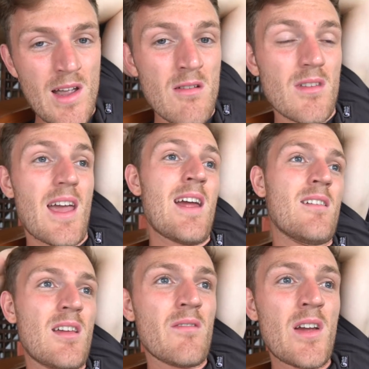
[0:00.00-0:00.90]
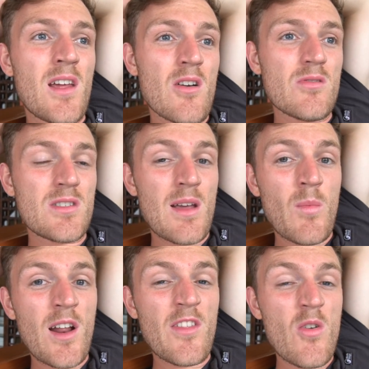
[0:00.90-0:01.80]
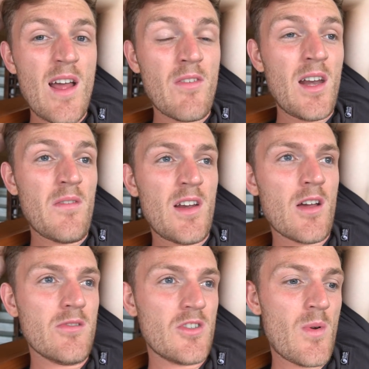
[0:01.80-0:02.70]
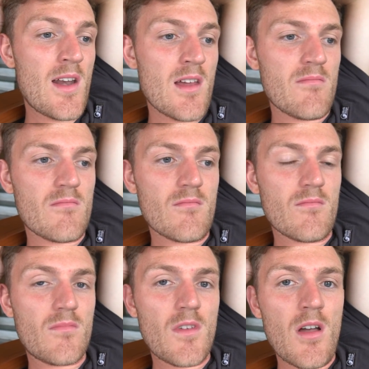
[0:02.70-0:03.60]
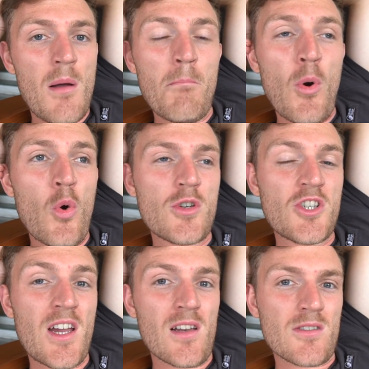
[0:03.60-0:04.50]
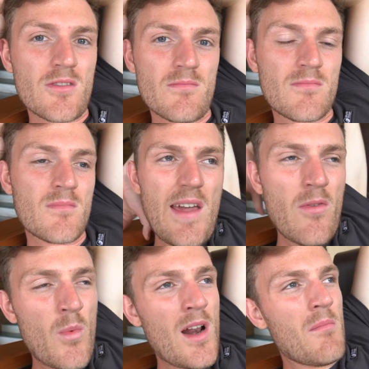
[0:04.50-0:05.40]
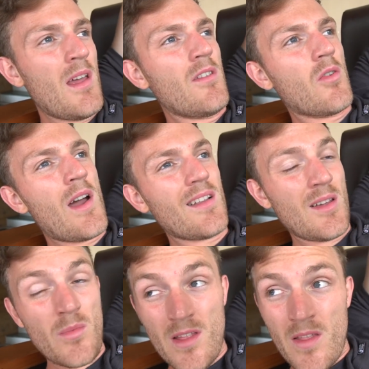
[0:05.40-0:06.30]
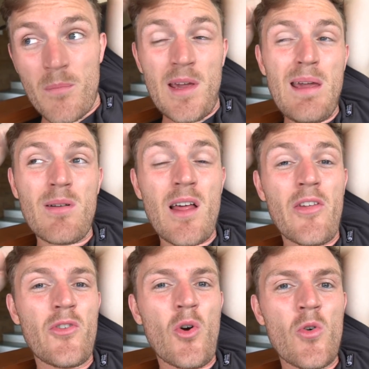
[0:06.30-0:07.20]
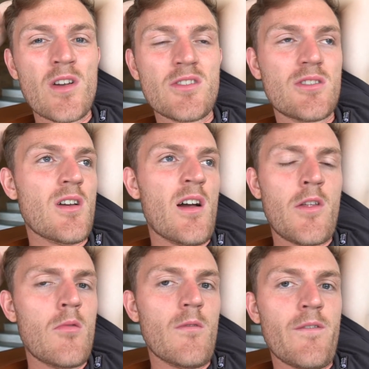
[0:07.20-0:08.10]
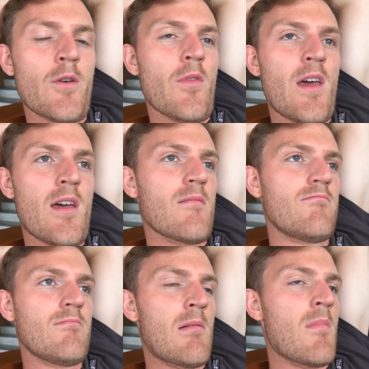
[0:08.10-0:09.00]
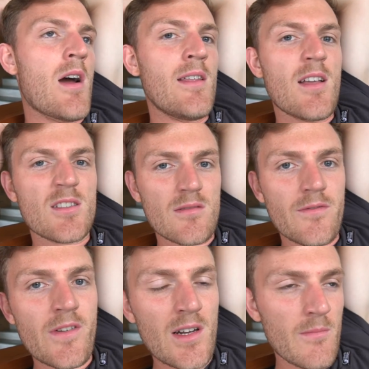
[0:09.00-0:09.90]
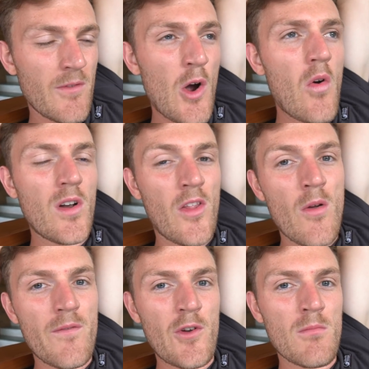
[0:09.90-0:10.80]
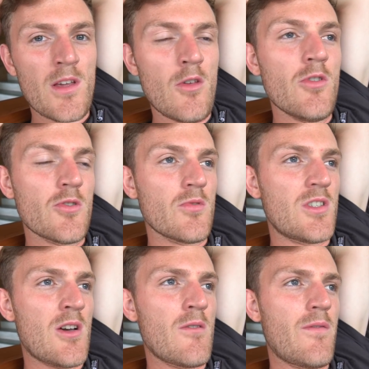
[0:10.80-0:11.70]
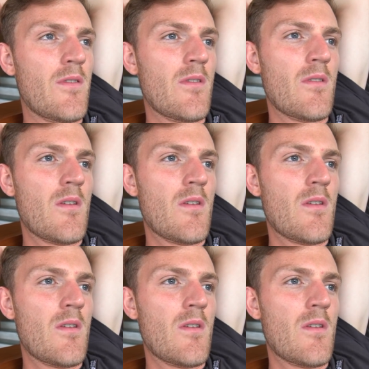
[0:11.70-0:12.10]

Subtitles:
around editing videos, and then when I don't have any videos to edit, I'm bored shitless. Even when I'm interacting with other people, other tourists, I don't feel there. My mind doesn't feel involved. I don't feel my usual self.